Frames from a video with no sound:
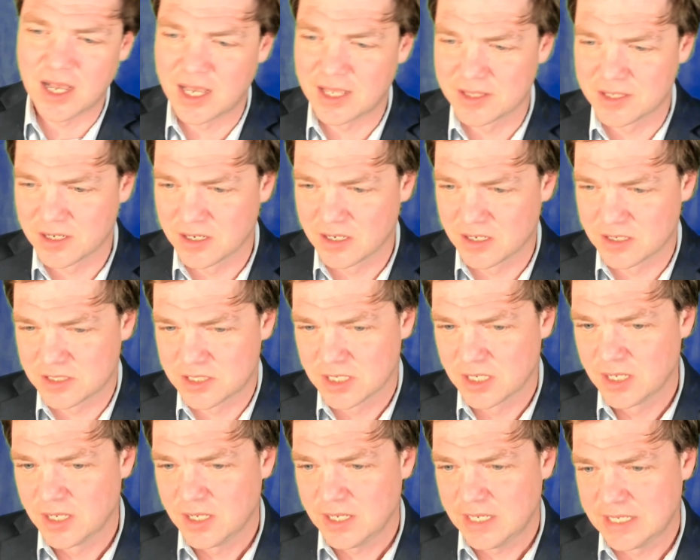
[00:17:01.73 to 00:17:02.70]
others,
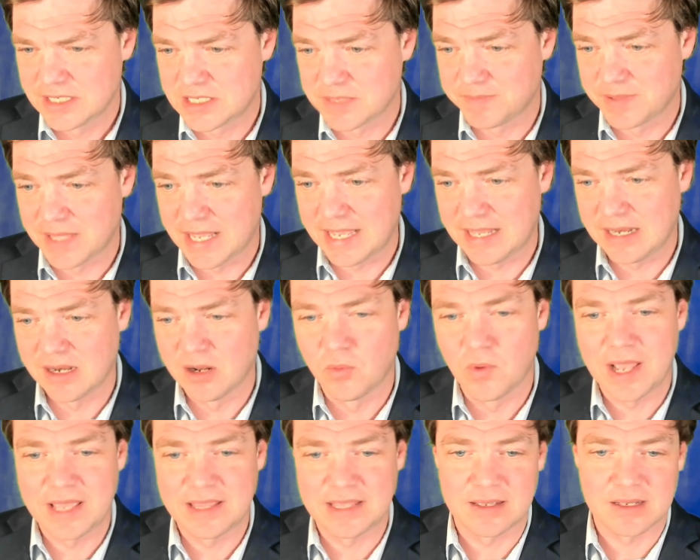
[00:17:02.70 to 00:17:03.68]
is to play it in a
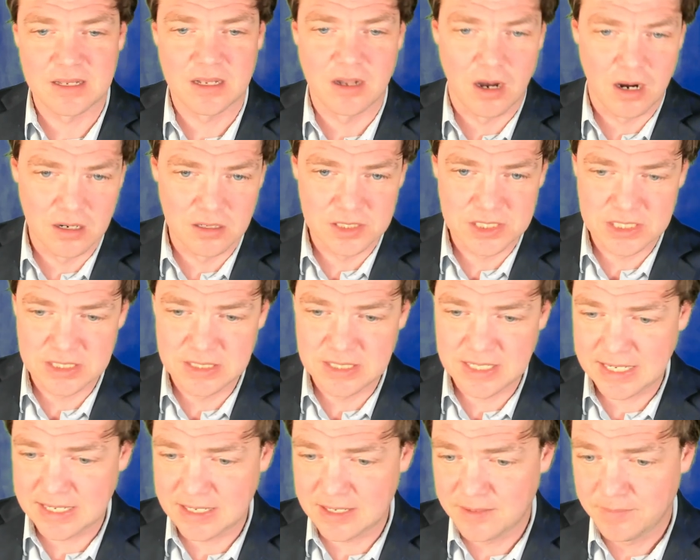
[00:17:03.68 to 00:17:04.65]
way that Carlsen
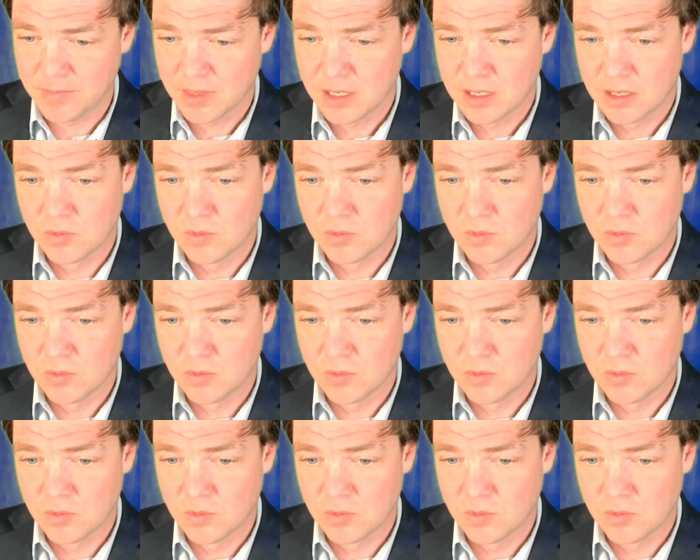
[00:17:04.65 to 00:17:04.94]
did,